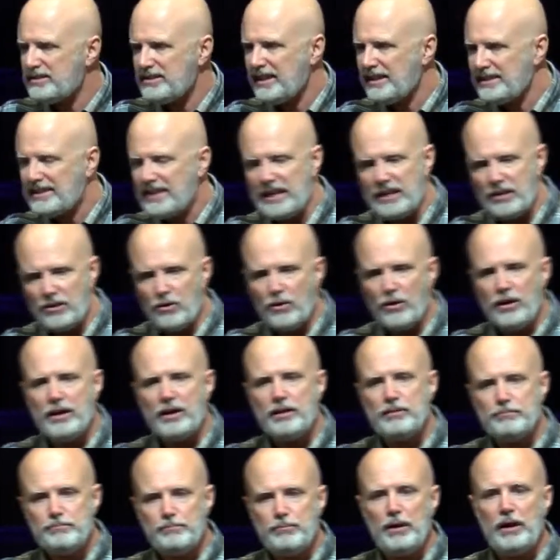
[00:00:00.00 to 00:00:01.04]
is not that
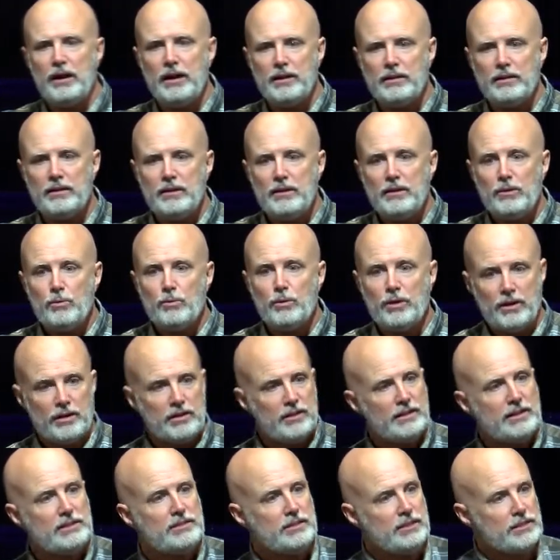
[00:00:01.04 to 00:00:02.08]
great, but we're
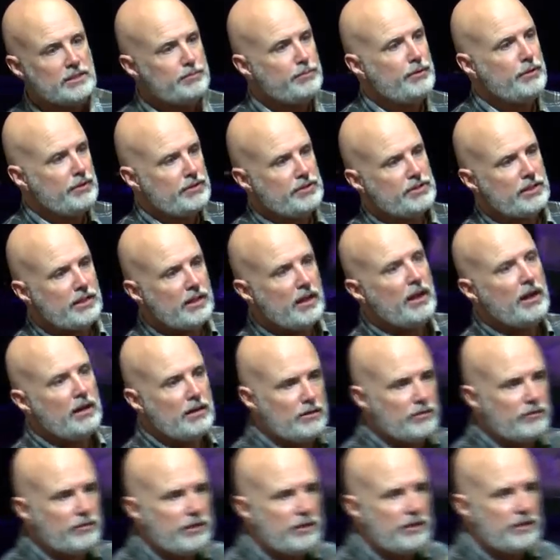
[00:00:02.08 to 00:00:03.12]
at least experiencing
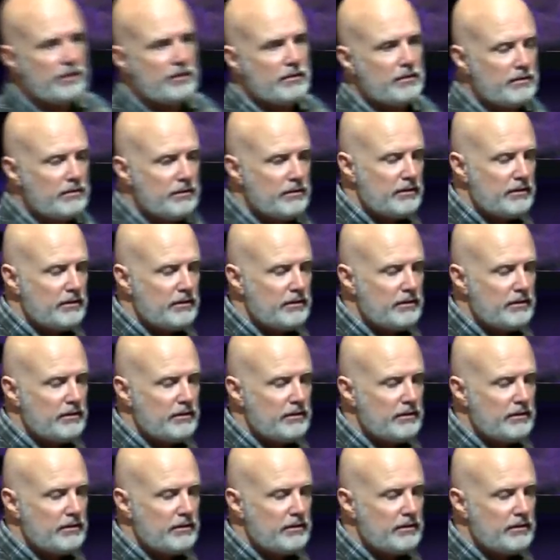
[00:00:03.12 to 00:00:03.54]
God over here.